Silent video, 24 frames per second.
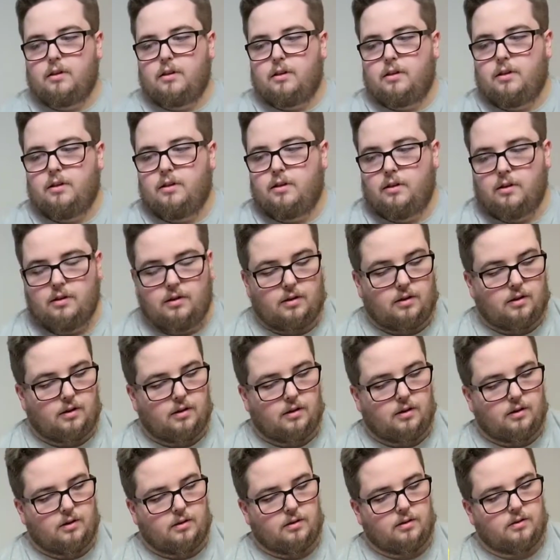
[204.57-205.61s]

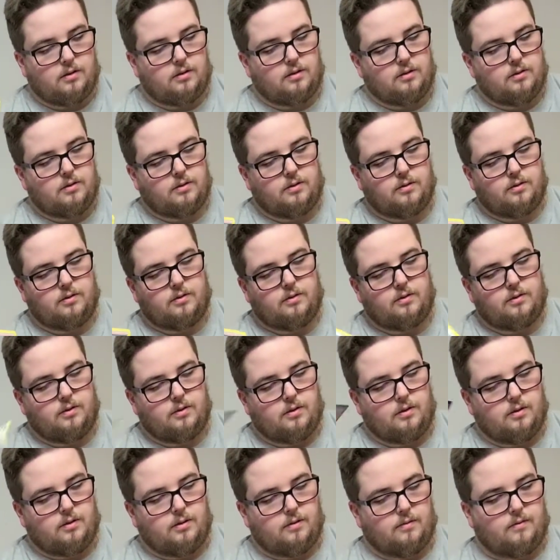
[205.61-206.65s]

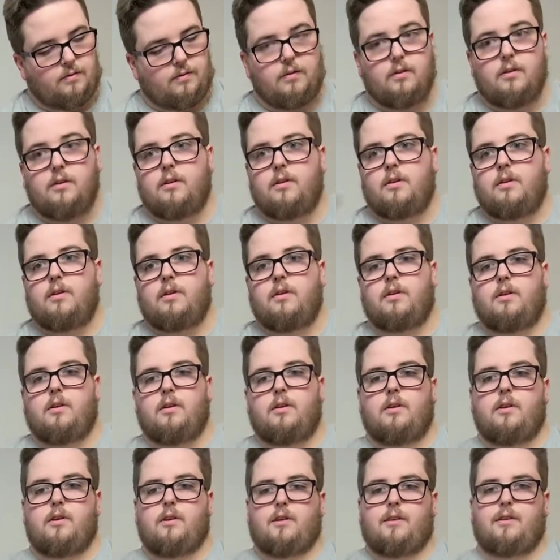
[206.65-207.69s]

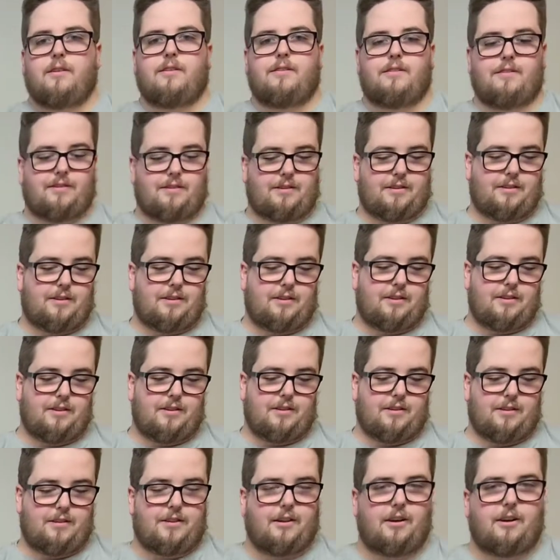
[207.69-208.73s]

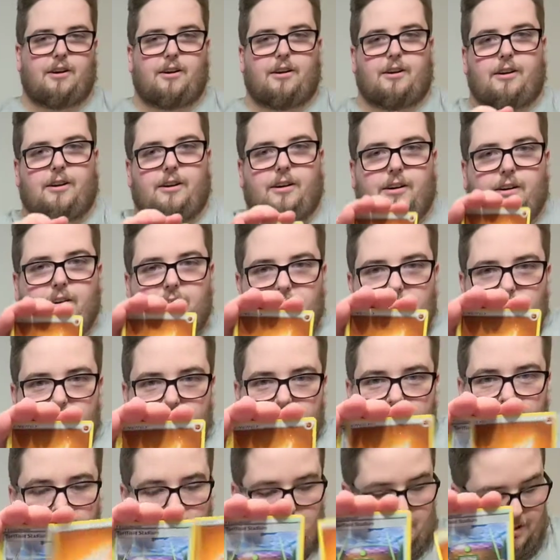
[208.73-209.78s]

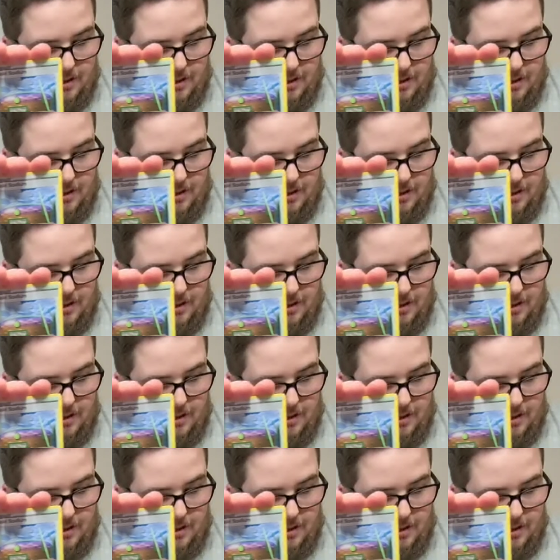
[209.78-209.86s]
This person isn't speaking.